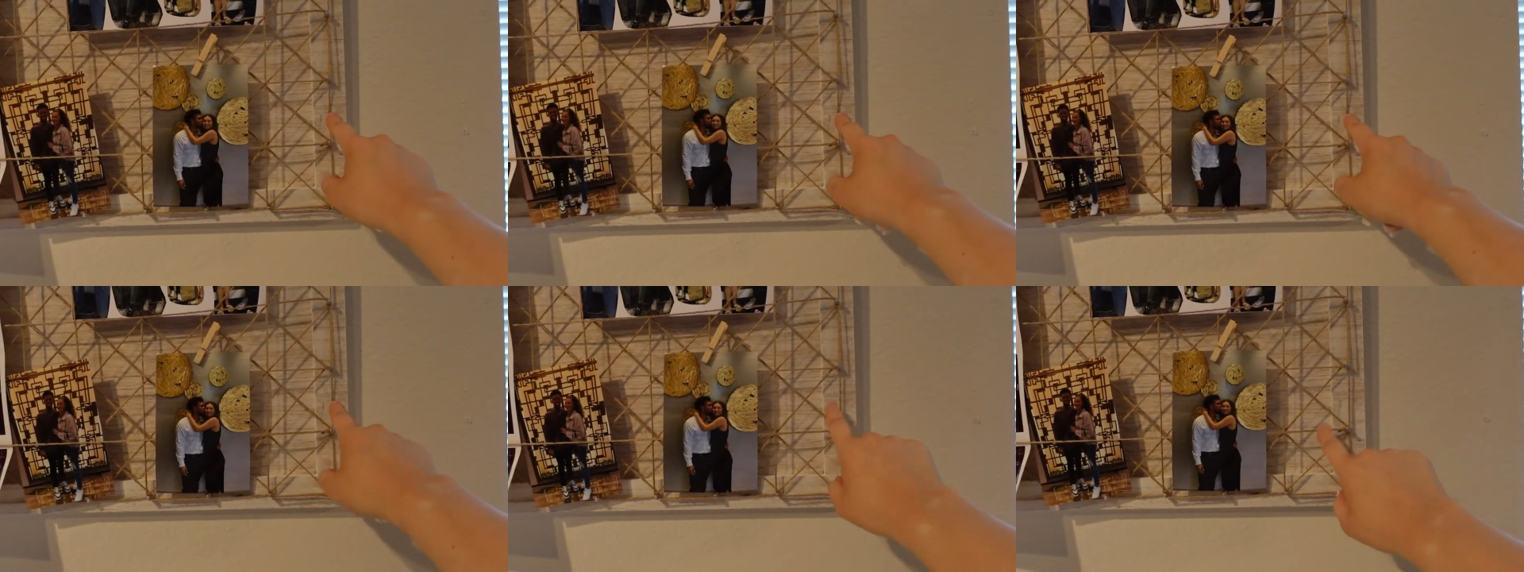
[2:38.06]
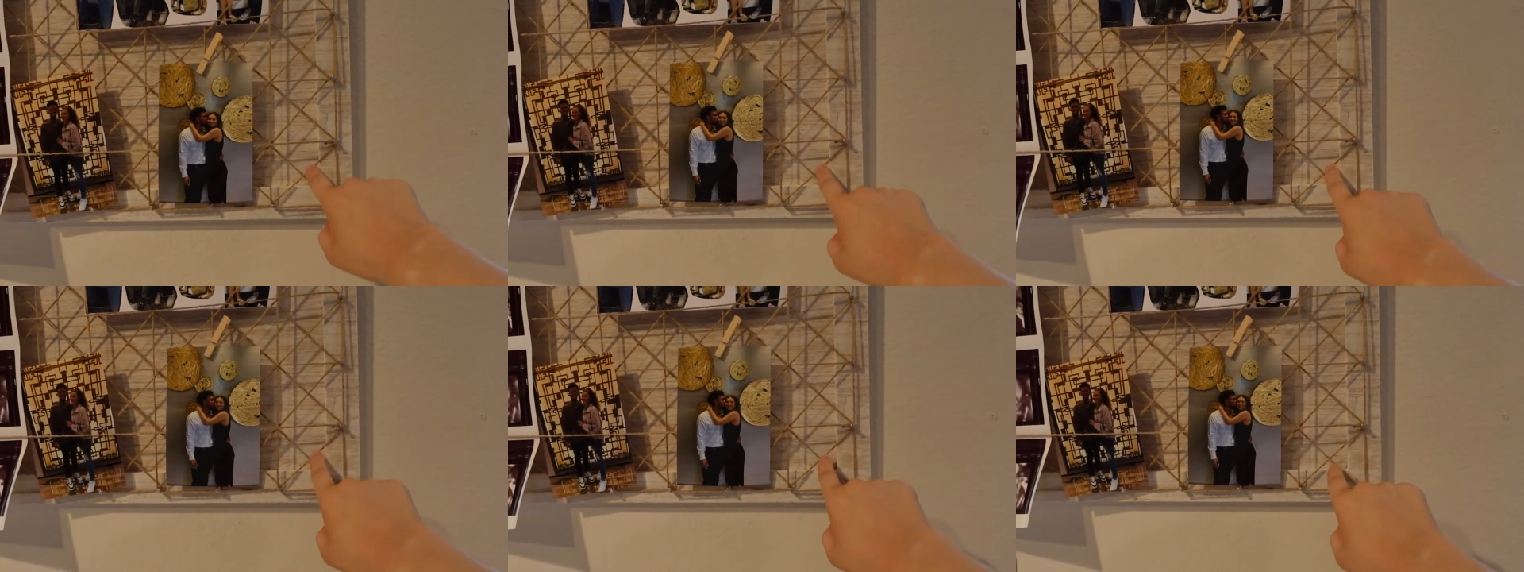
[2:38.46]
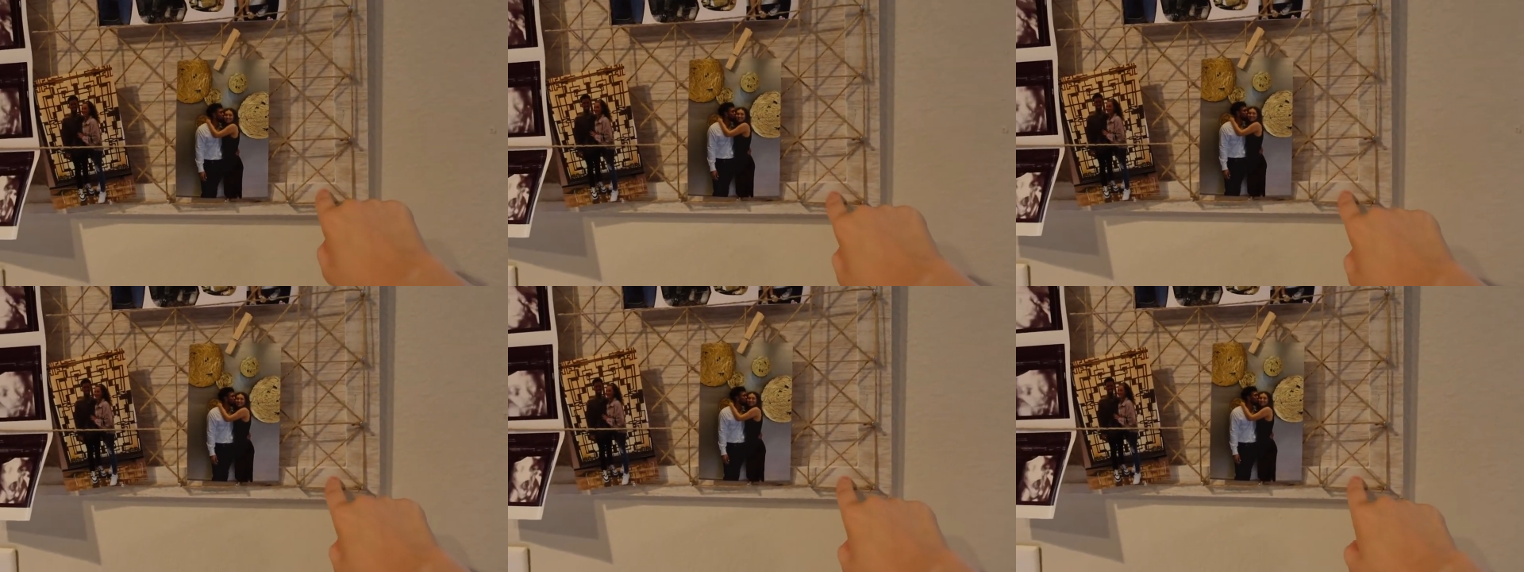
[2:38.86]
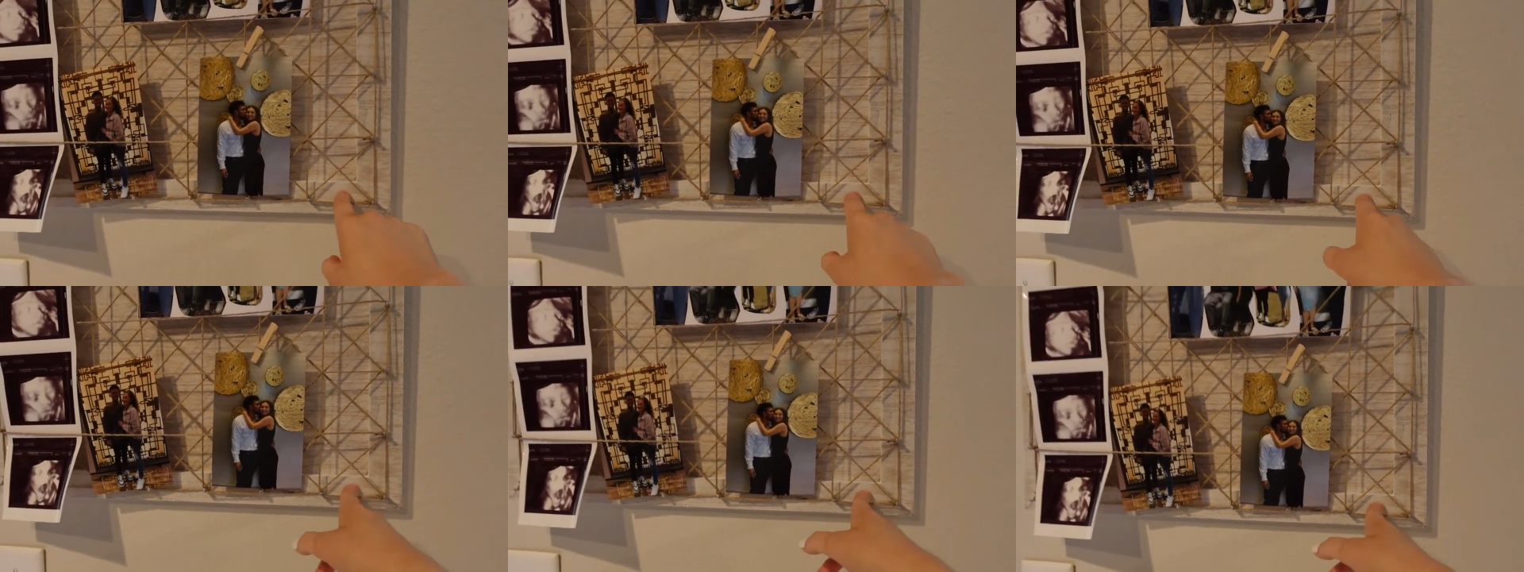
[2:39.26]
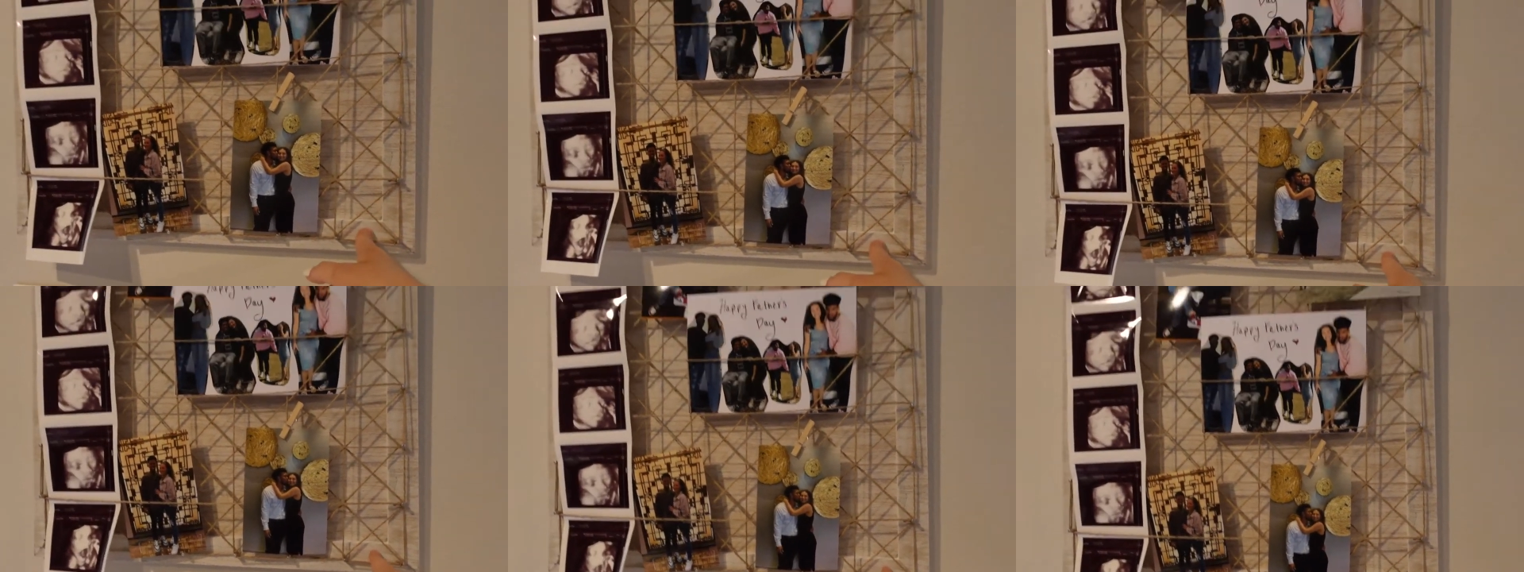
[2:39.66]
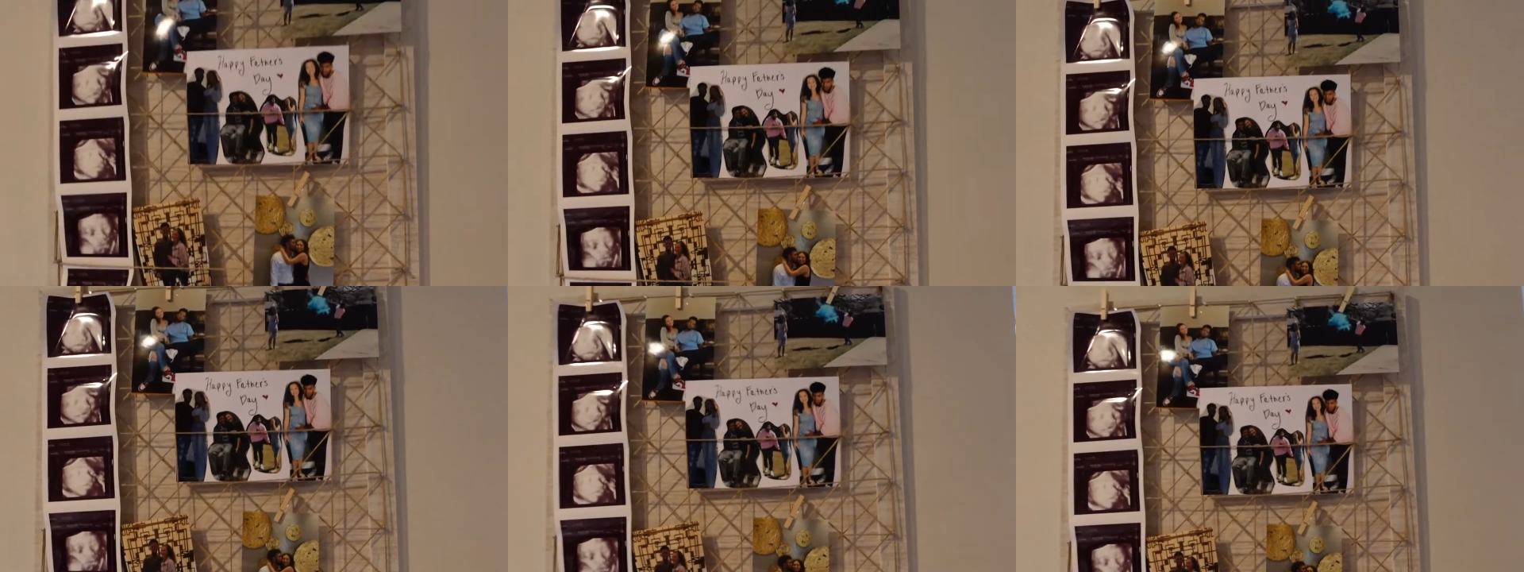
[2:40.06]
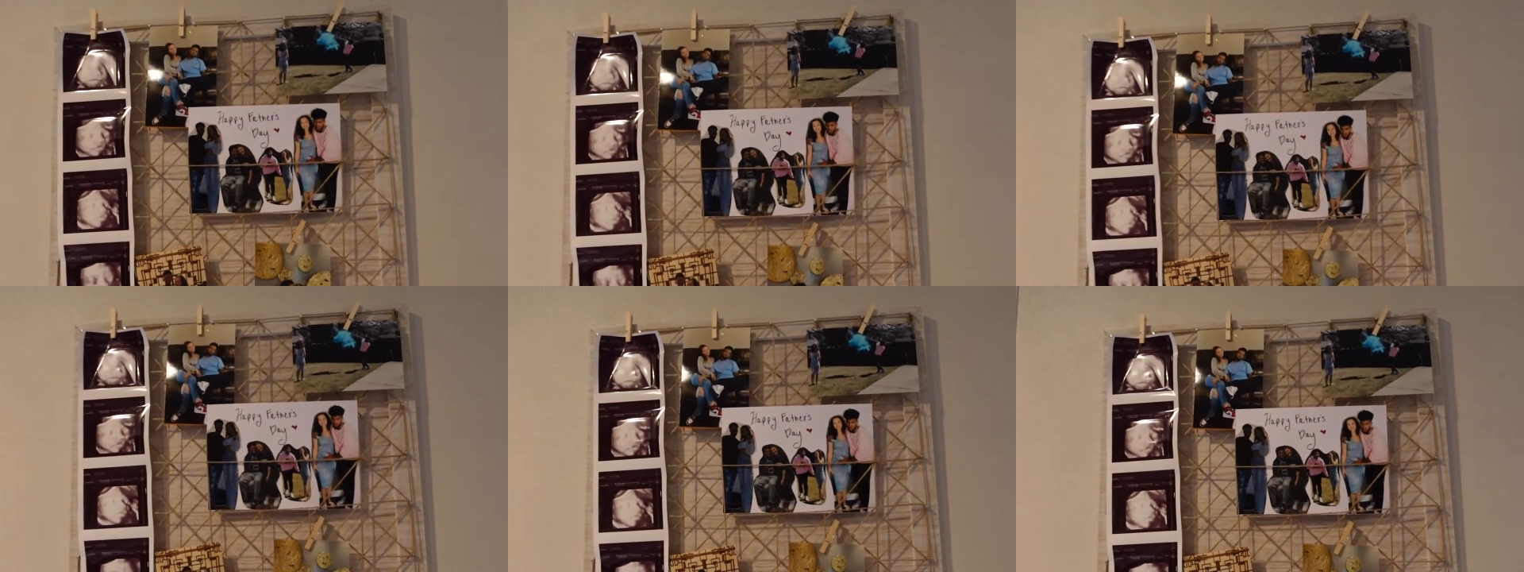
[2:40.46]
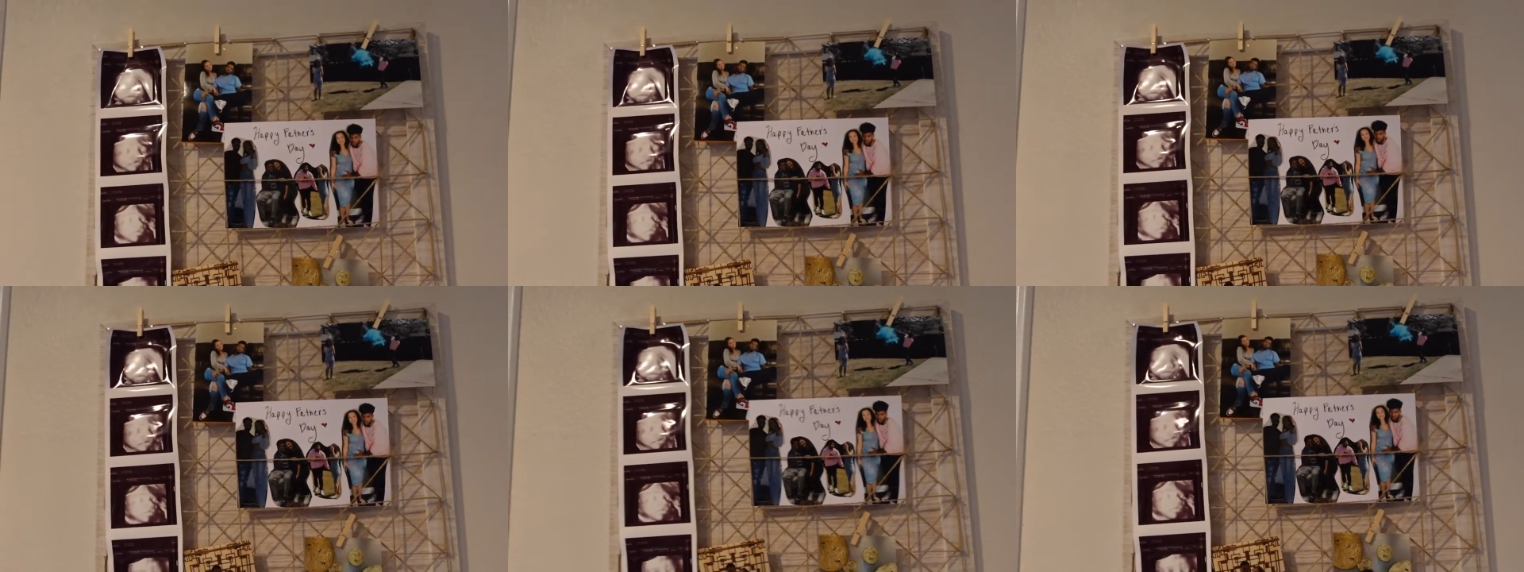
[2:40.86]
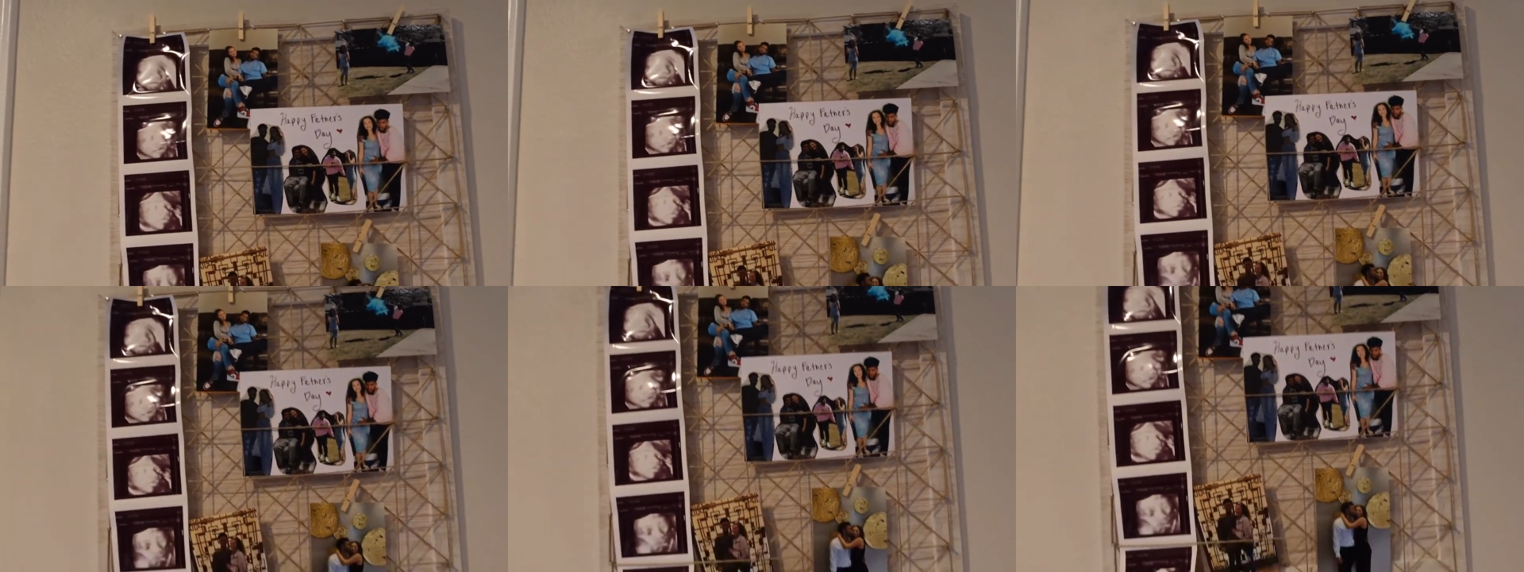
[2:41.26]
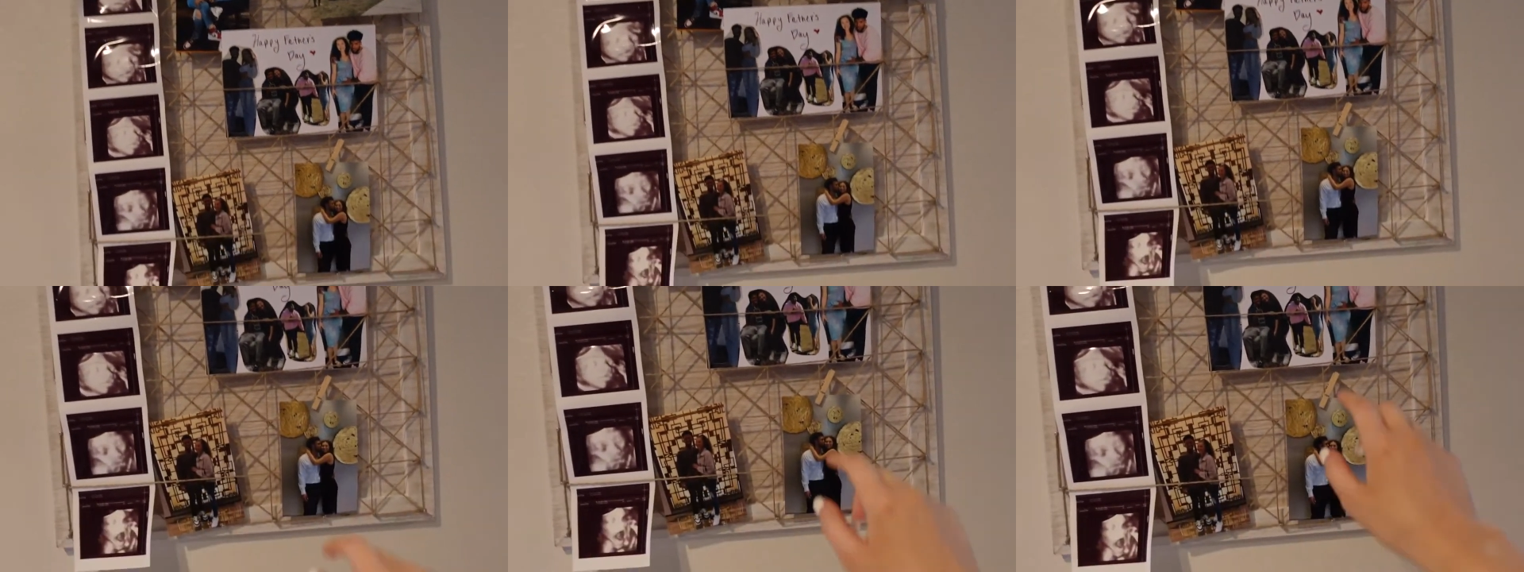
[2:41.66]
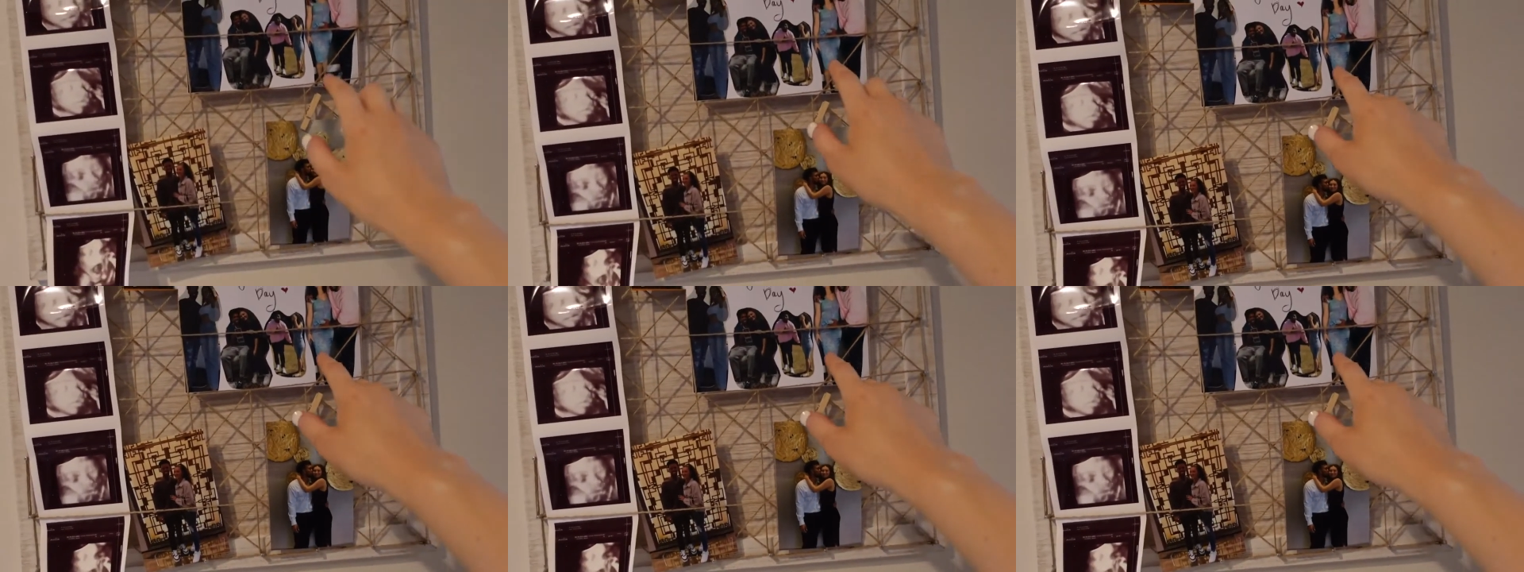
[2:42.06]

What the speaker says: (no speaker visible)